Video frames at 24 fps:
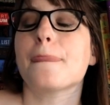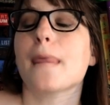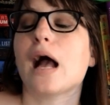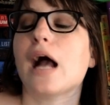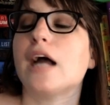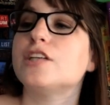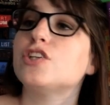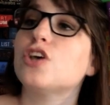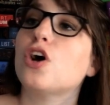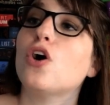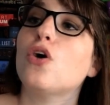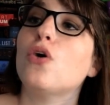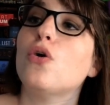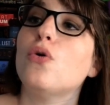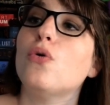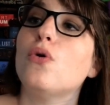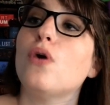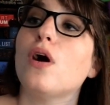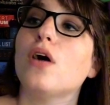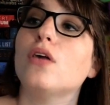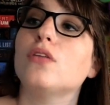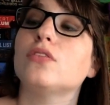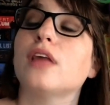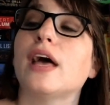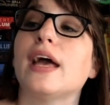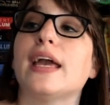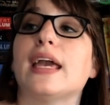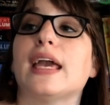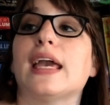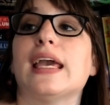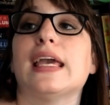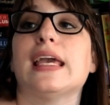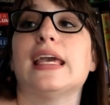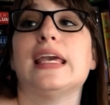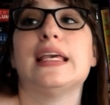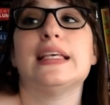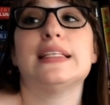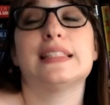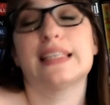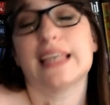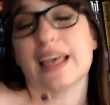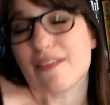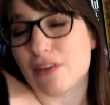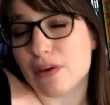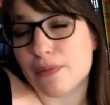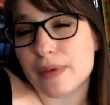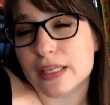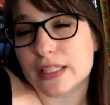I don't, like, he's
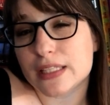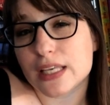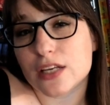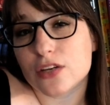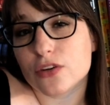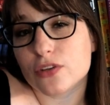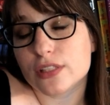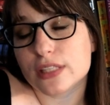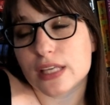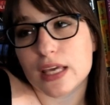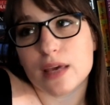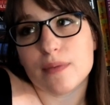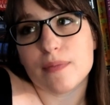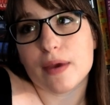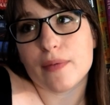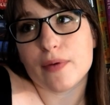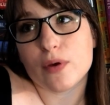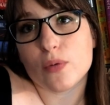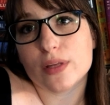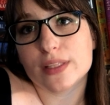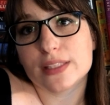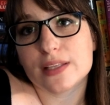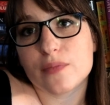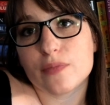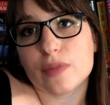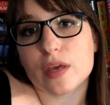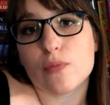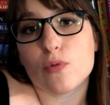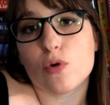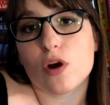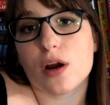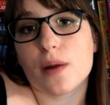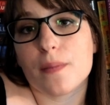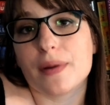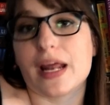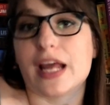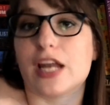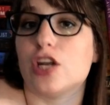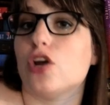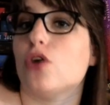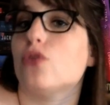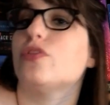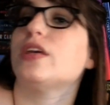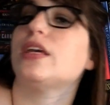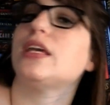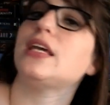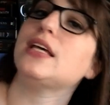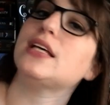giving me signals that he maybe wants something more, but I know
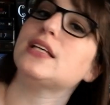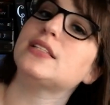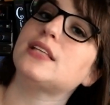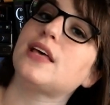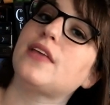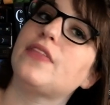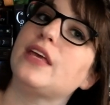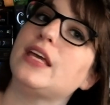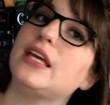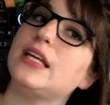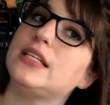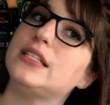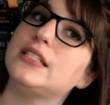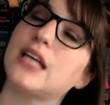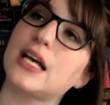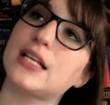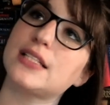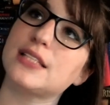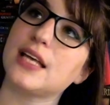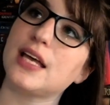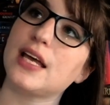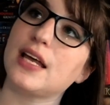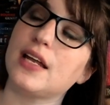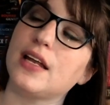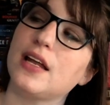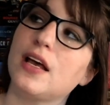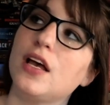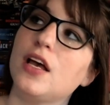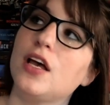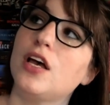that he has said that he doesn't.